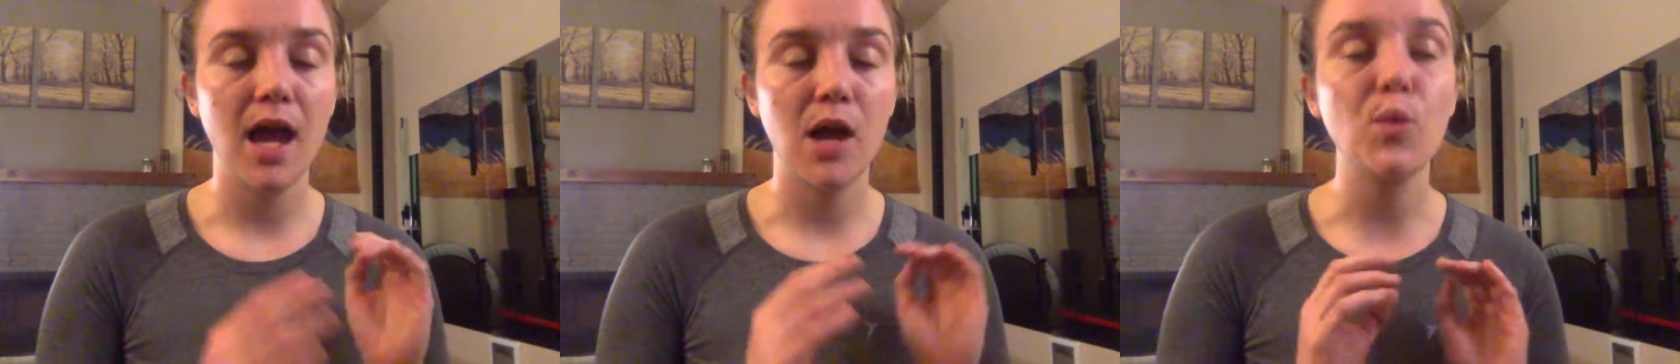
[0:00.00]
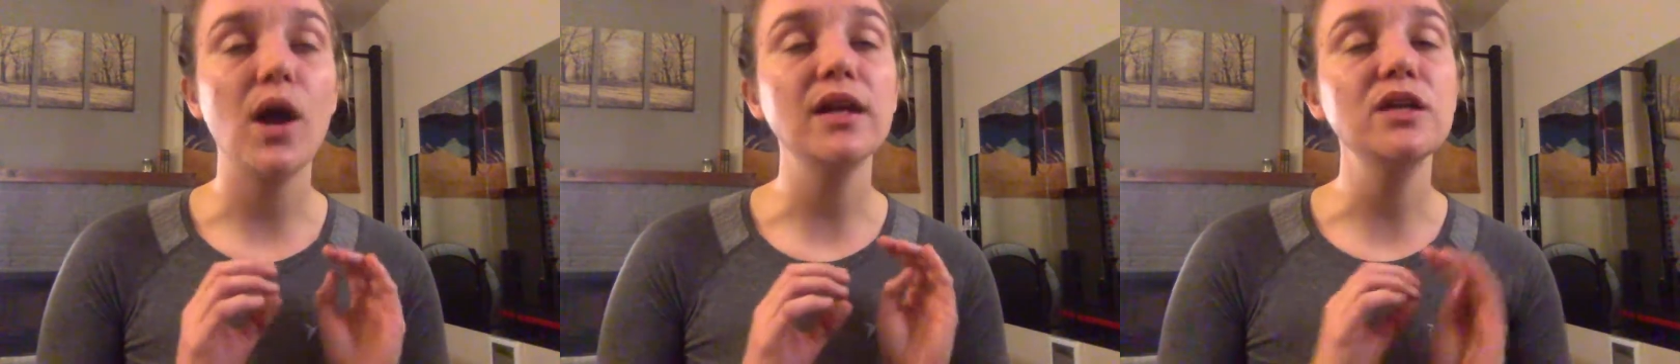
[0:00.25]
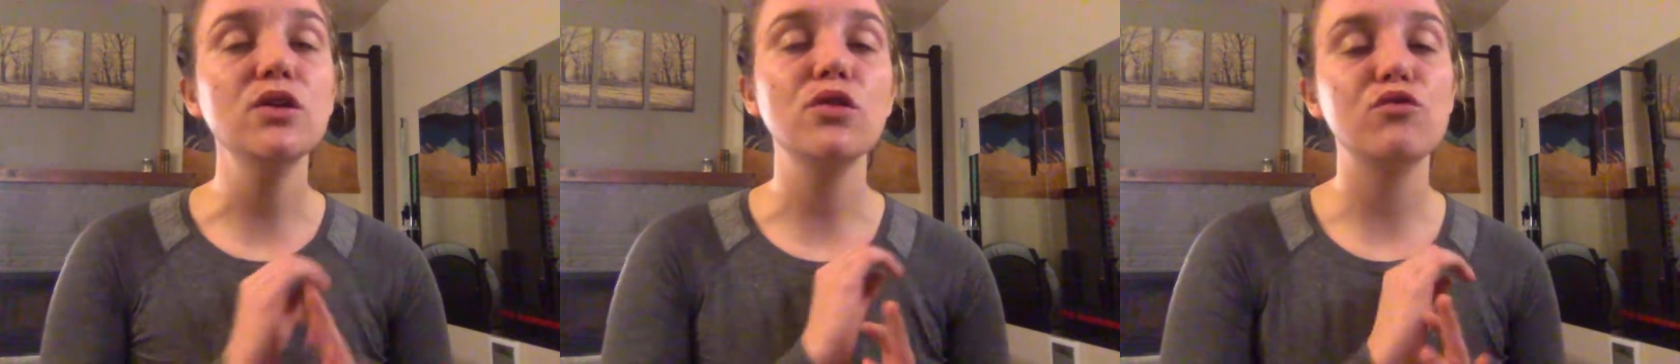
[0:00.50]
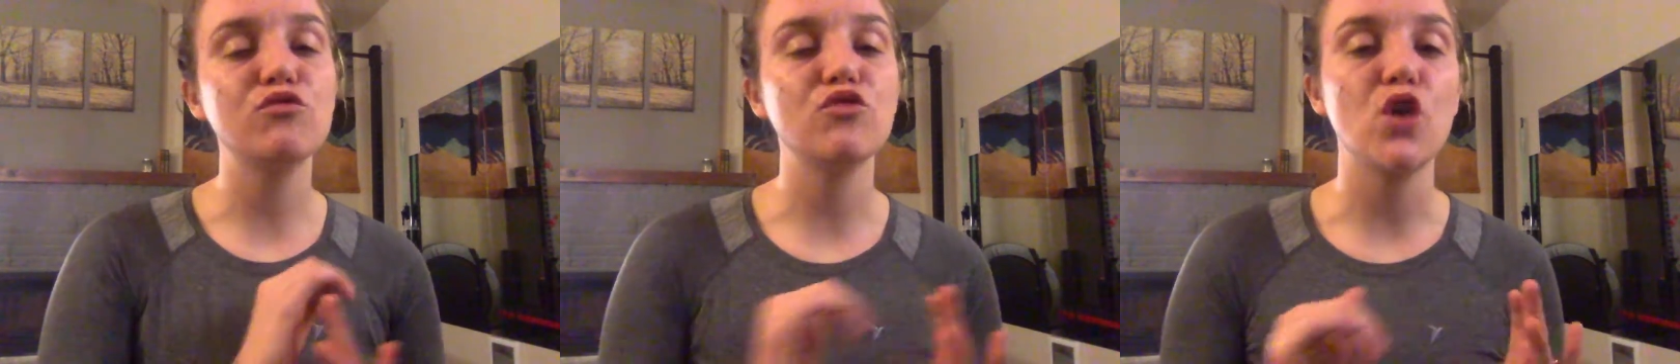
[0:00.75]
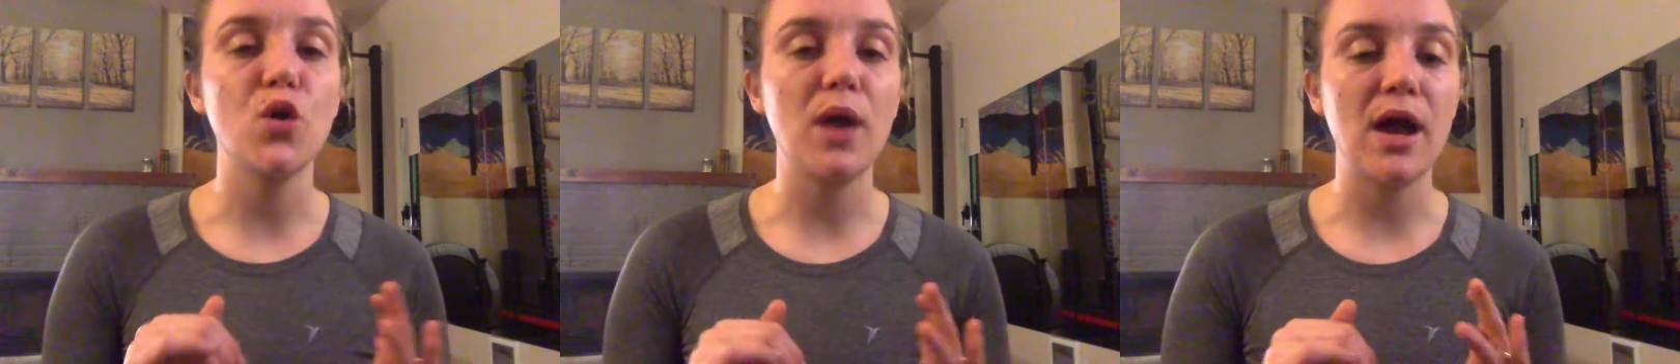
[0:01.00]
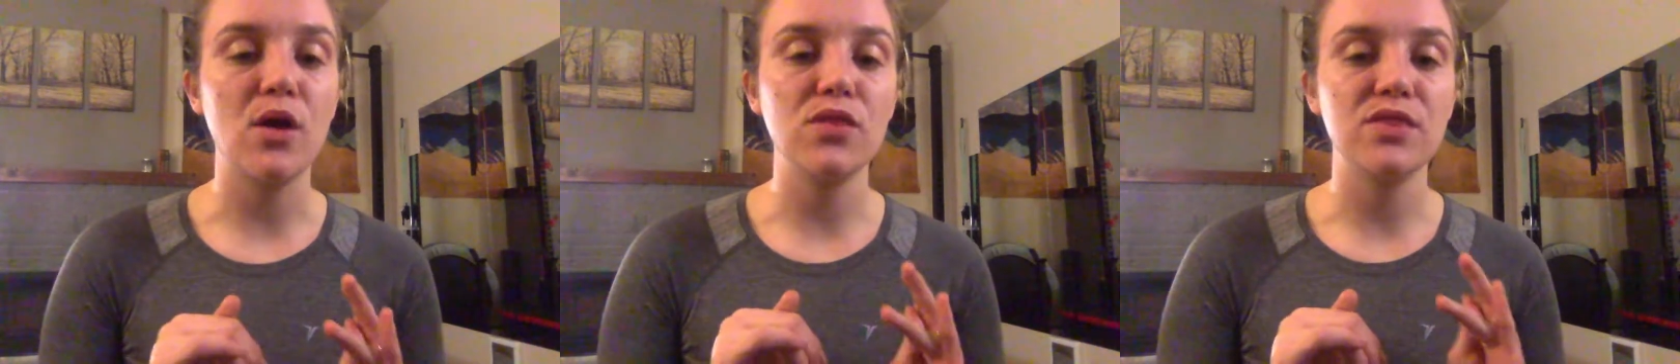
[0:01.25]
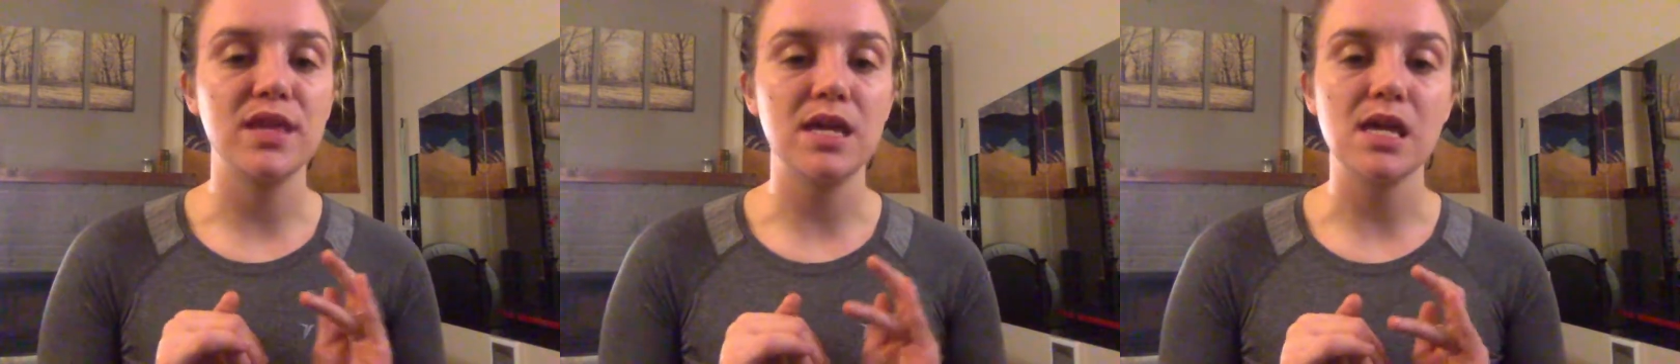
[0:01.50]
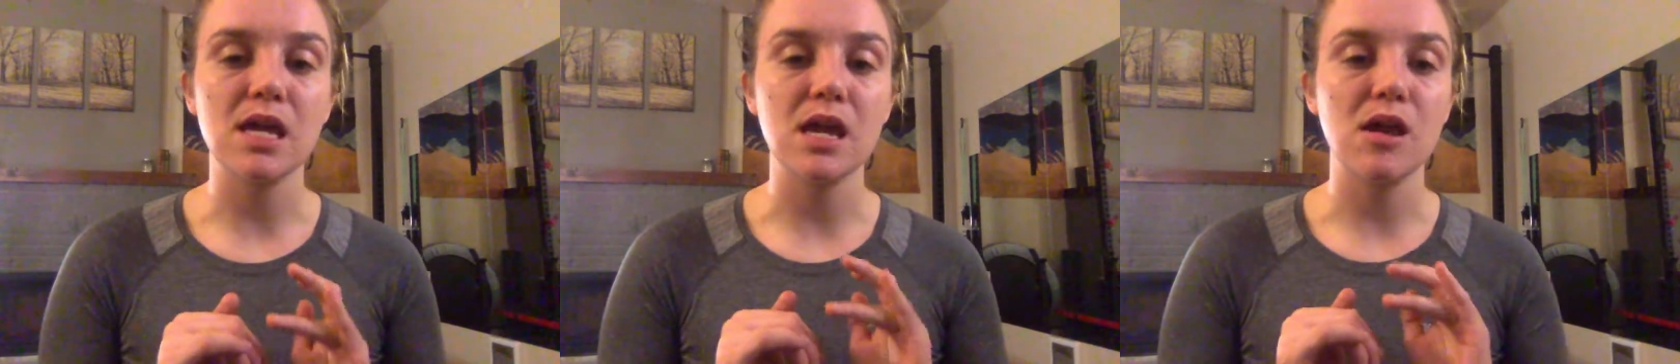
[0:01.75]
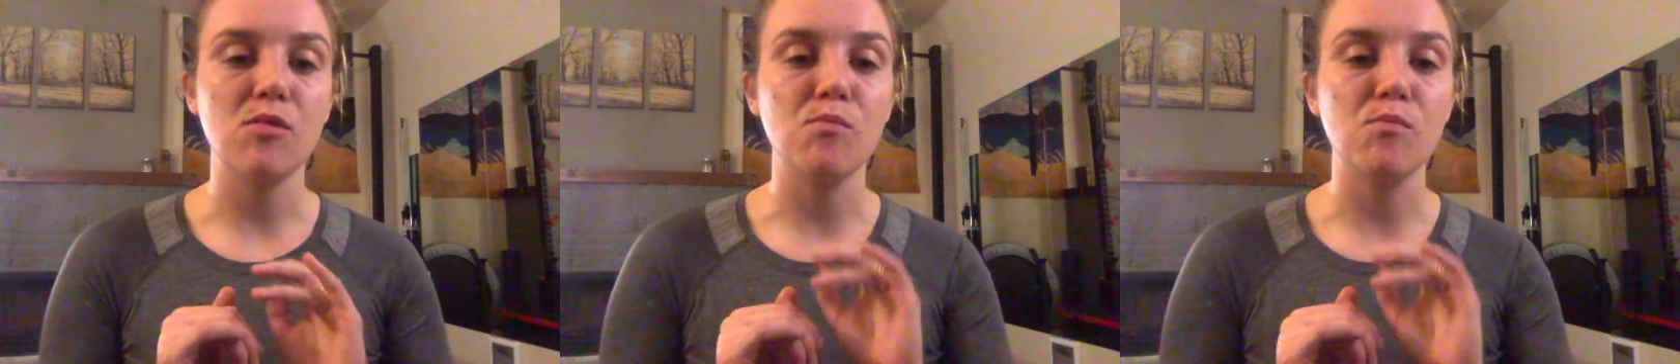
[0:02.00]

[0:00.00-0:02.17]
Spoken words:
I want you to throw out the